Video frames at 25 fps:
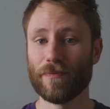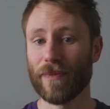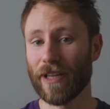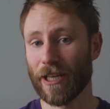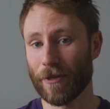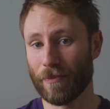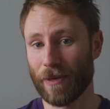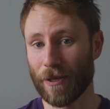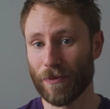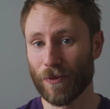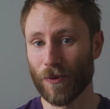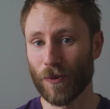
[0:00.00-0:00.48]

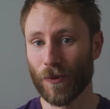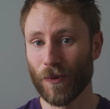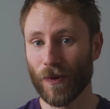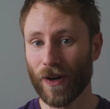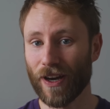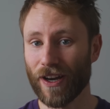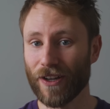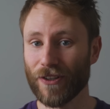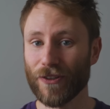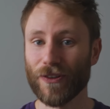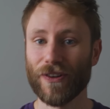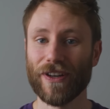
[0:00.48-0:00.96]
many people
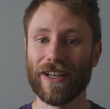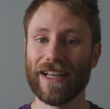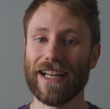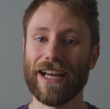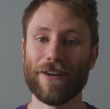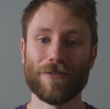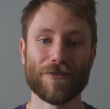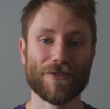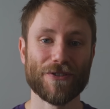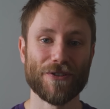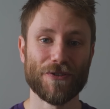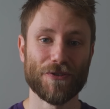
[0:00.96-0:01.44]
are not
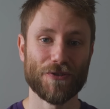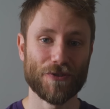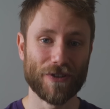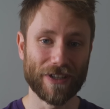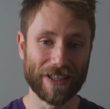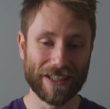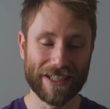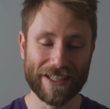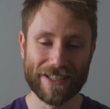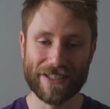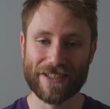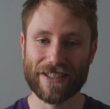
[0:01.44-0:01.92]
allowed to
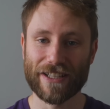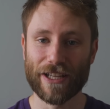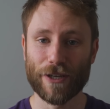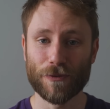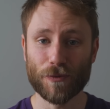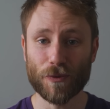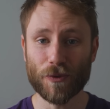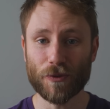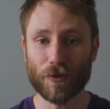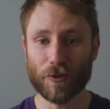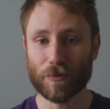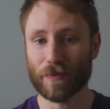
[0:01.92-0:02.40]
drill into their
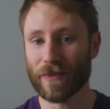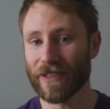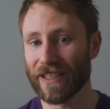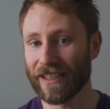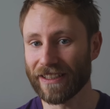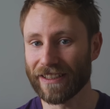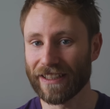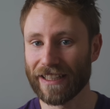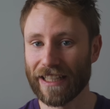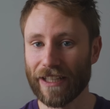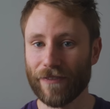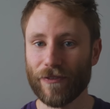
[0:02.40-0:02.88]
walls,
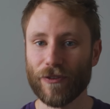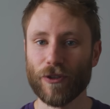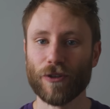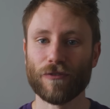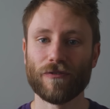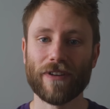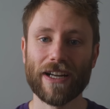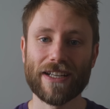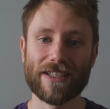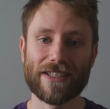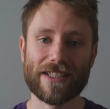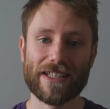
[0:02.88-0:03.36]
particularly if you're
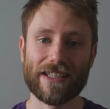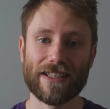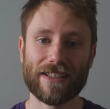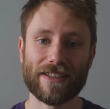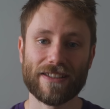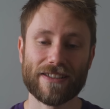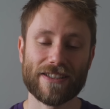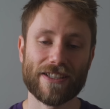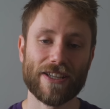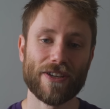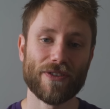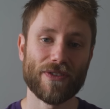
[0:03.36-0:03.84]

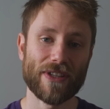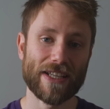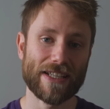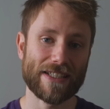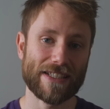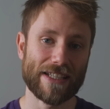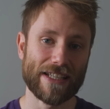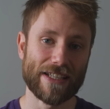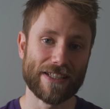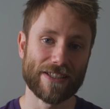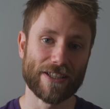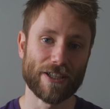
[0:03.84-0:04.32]
renting, so
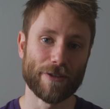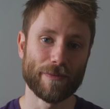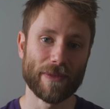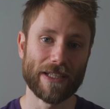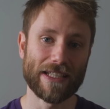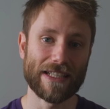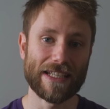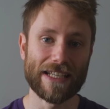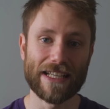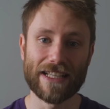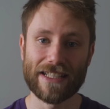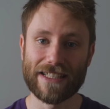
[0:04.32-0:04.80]
this is going to
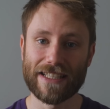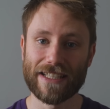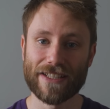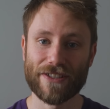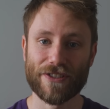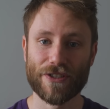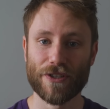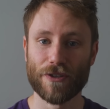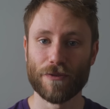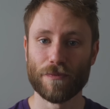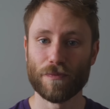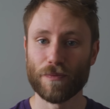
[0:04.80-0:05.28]
be easy
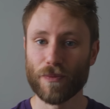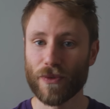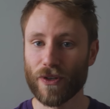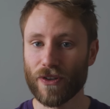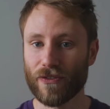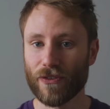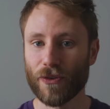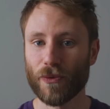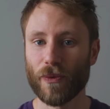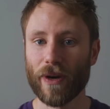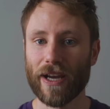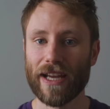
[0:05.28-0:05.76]
to
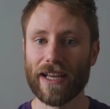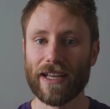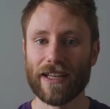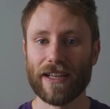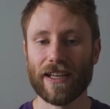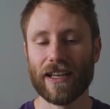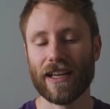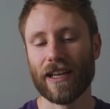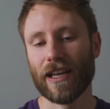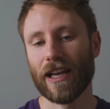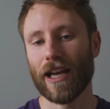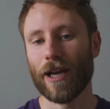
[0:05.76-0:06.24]
move away
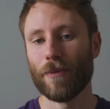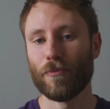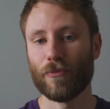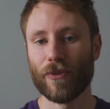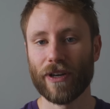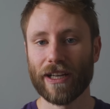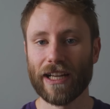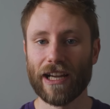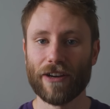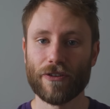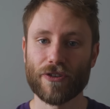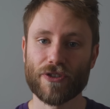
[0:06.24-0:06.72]
and
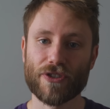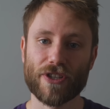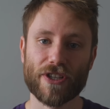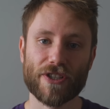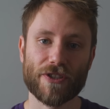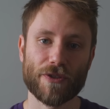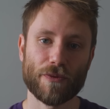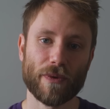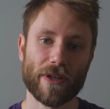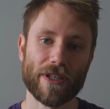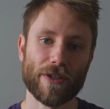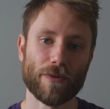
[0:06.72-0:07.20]
bring out
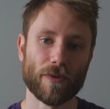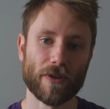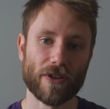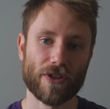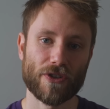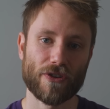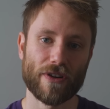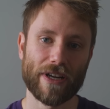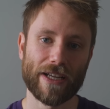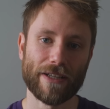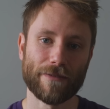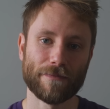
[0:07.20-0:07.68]
just when you want
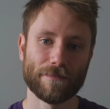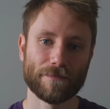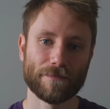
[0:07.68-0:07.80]
to train.